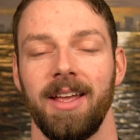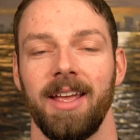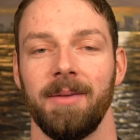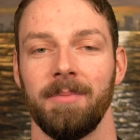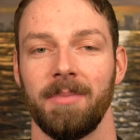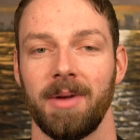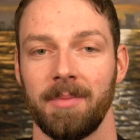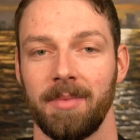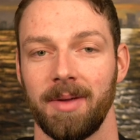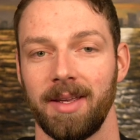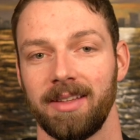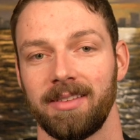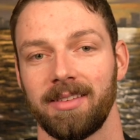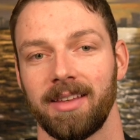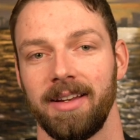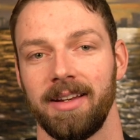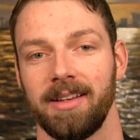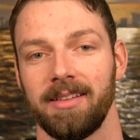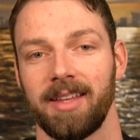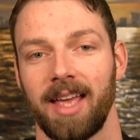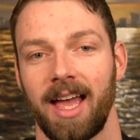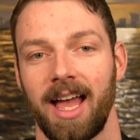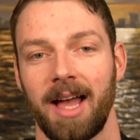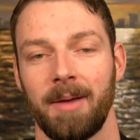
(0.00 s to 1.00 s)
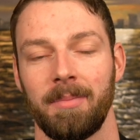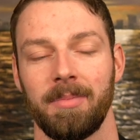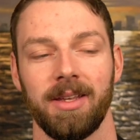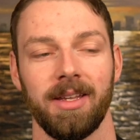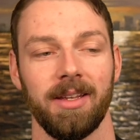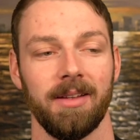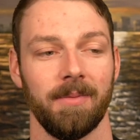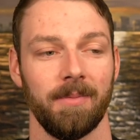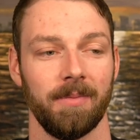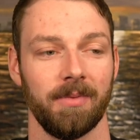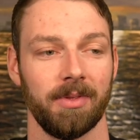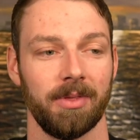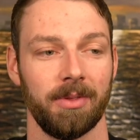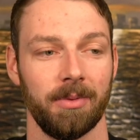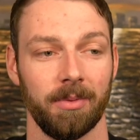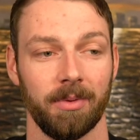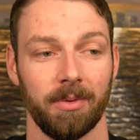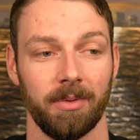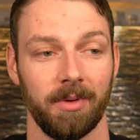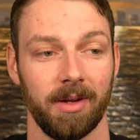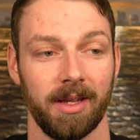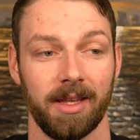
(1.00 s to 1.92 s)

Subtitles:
And my baseline is happy through.